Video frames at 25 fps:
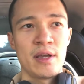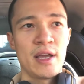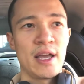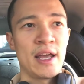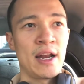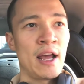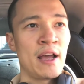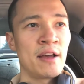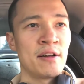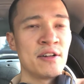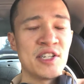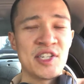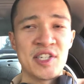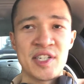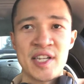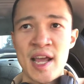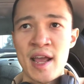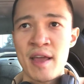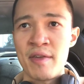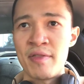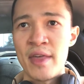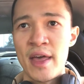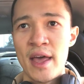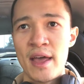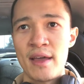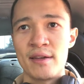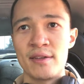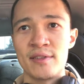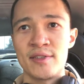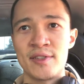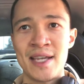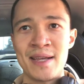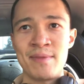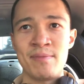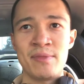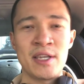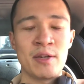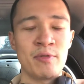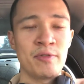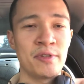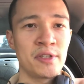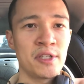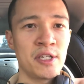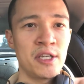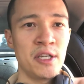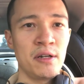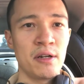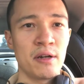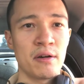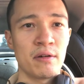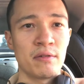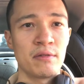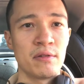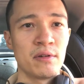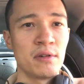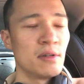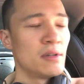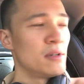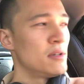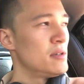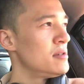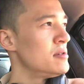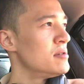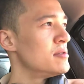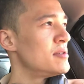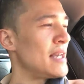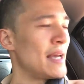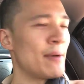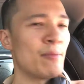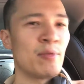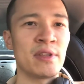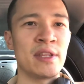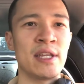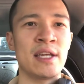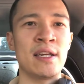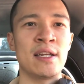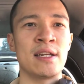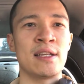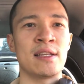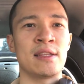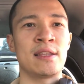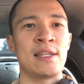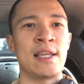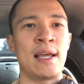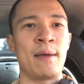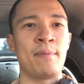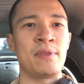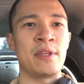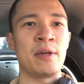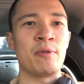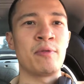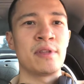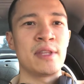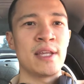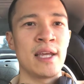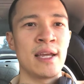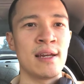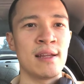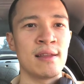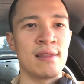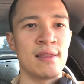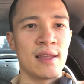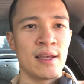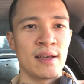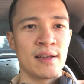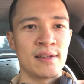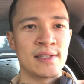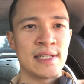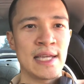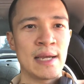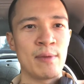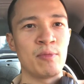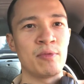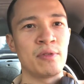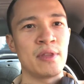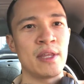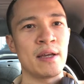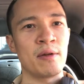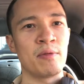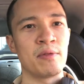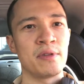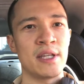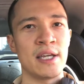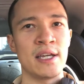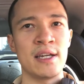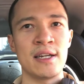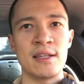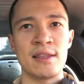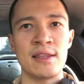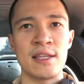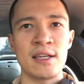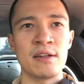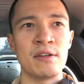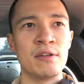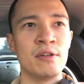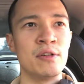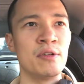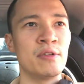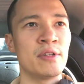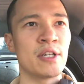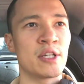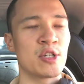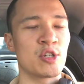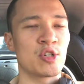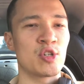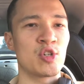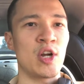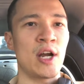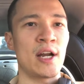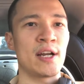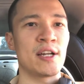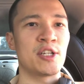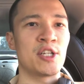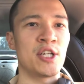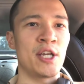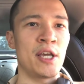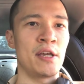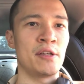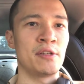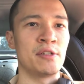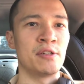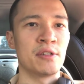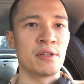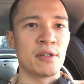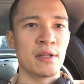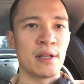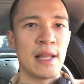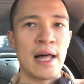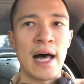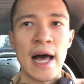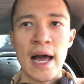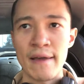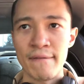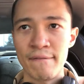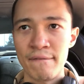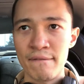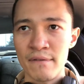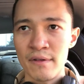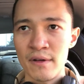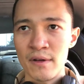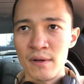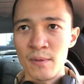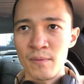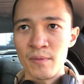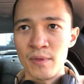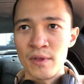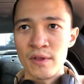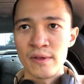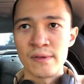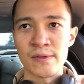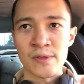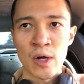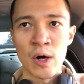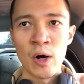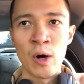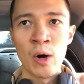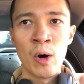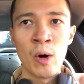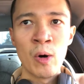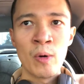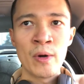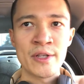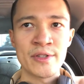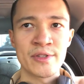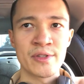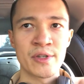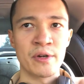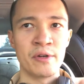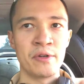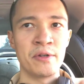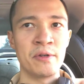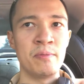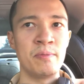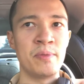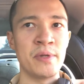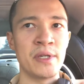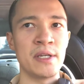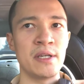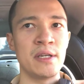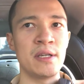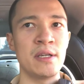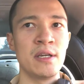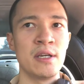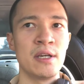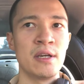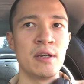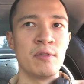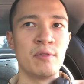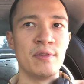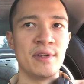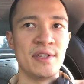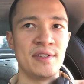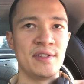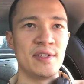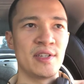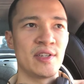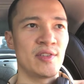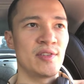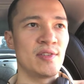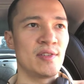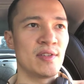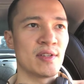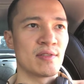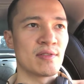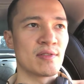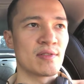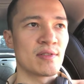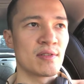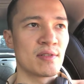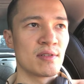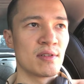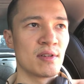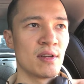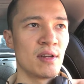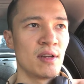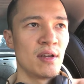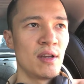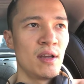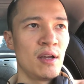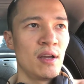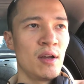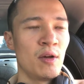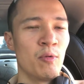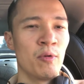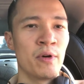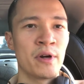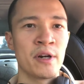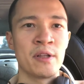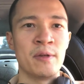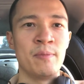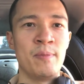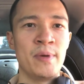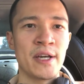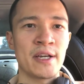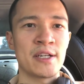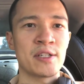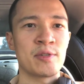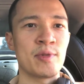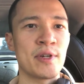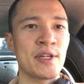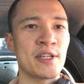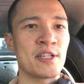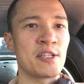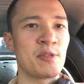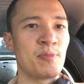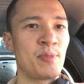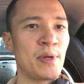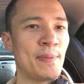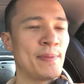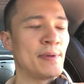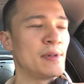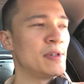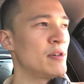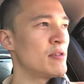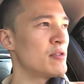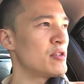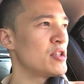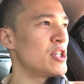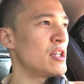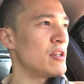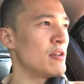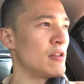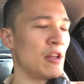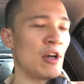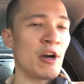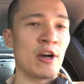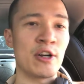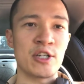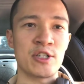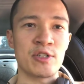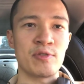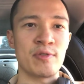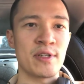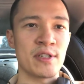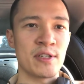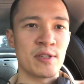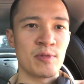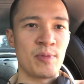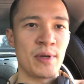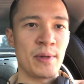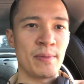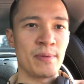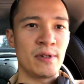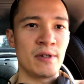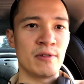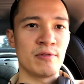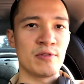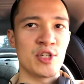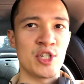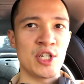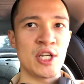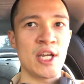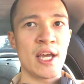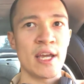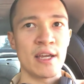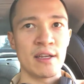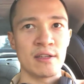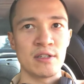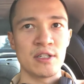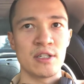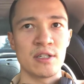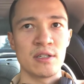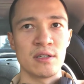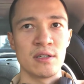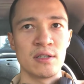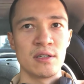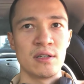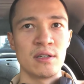And I understand that. Same thing with keto. Same thing with anything. Same thing with anything new that you're trying to change in your life. There's always going to be resistance. One of the biggest reasons largest reasons people don't change.